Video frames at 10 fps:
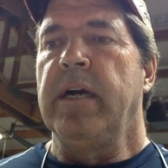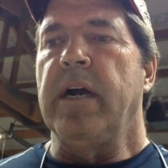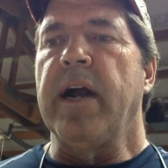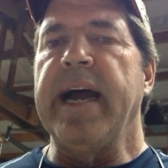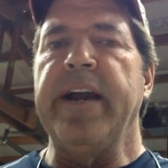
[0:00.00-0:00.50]

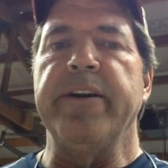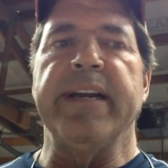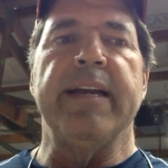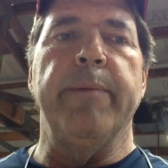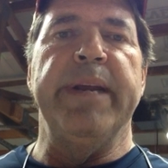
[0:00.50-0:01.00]
are hired
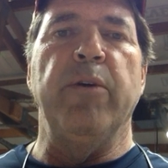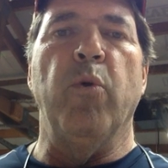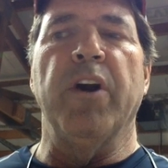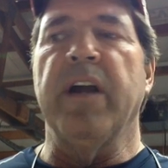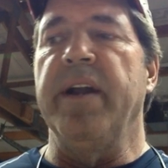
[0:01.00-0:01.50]
to come in and
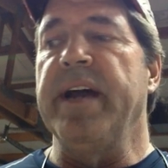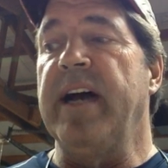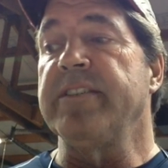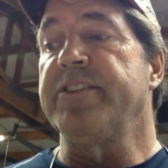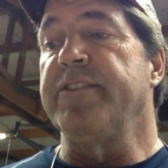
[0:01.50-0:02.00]
work on
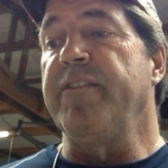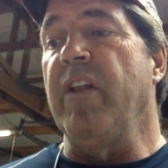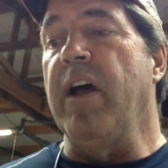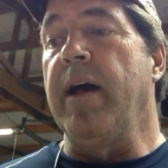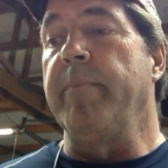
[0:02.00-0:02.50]

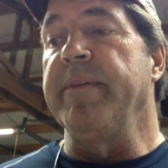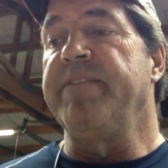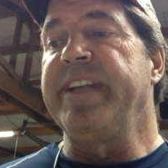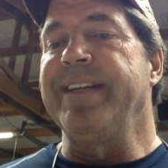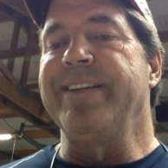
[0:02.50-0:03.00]
Osterflam,
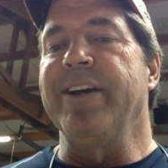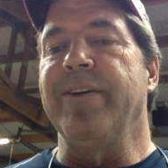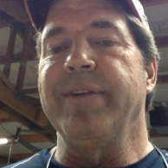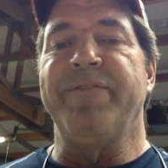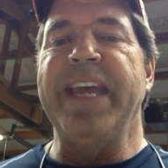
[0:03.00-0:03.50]

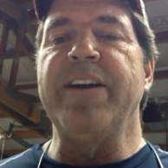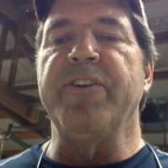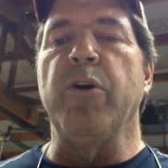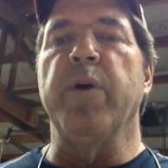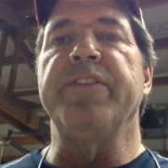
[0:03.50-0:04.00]
if they don't
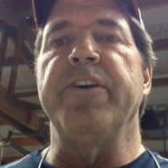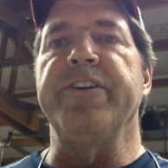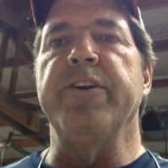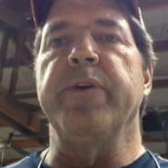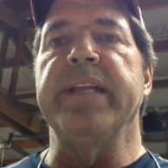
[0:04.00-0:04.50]
know what they're
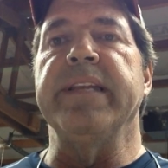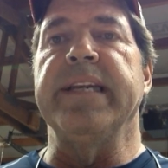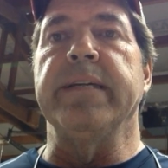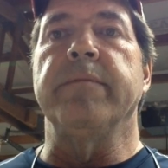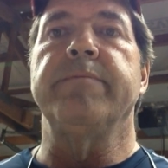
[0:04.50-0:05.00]
doing,
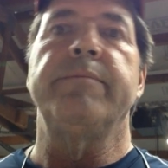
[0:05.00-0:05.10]
then